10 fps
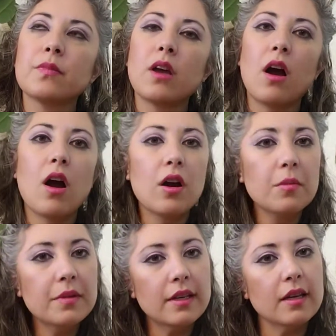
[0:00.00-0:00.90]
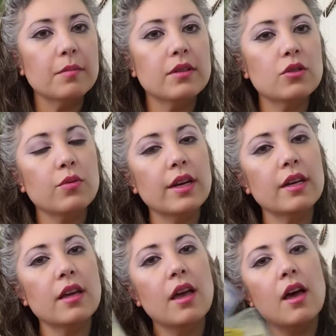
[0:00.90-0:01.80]
harmony
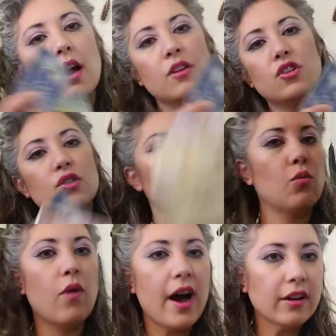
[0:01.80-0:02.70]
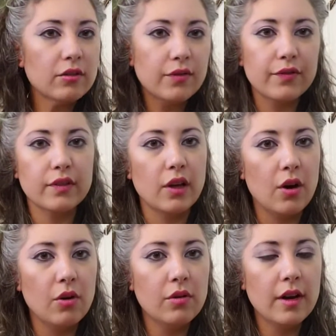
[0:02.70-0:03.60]
between just a wild
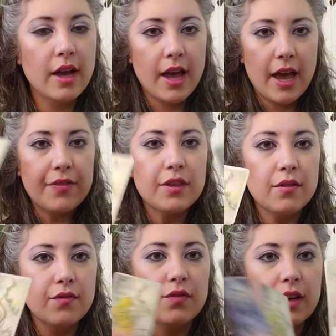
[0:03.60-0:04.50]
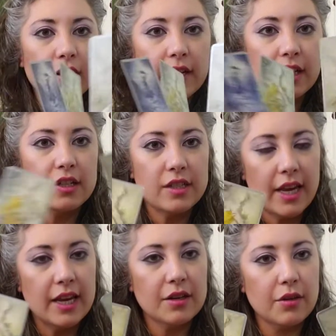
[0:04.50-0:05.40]
flow and then a very
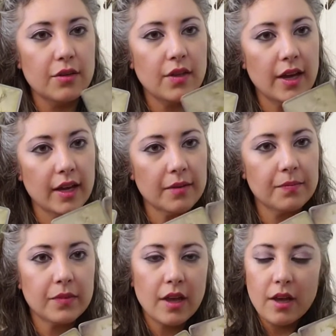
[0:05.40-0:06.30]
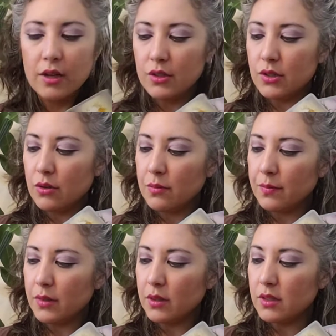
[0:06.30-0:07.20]
contained thing. So
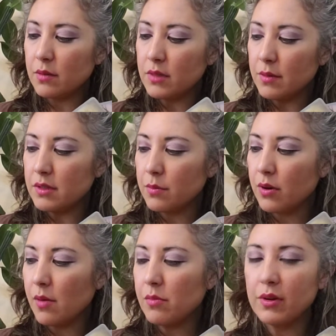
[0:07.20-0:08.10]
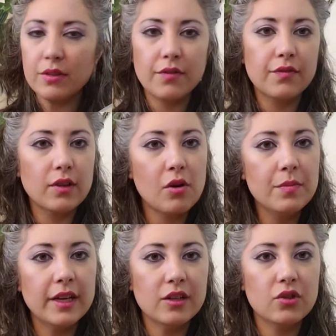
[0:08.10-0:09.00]
sometimes the problem with the flow
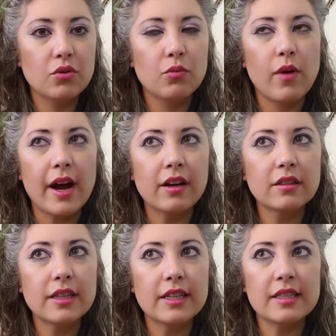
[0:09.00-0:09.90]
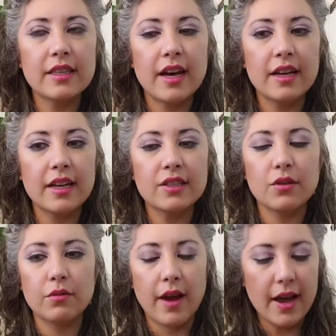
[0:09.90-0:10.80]
being too wild is that it's
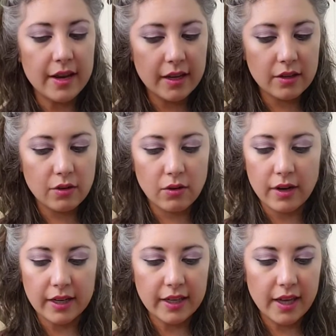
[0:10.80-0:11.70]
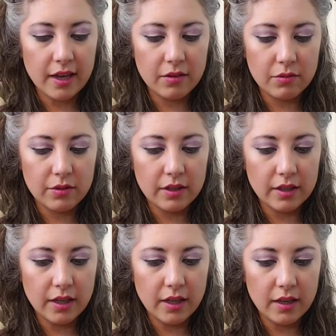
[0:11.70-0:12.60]
erratic, or it can't
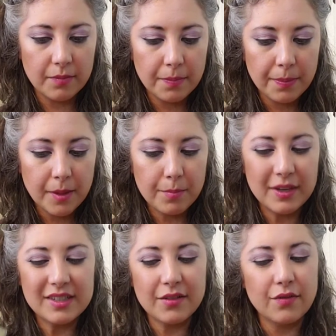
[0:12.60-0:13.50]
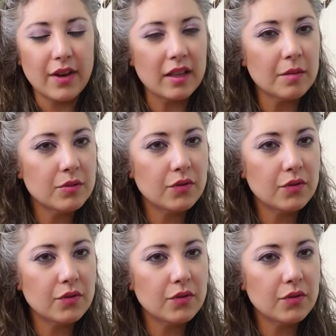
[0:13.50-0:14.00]
really be developed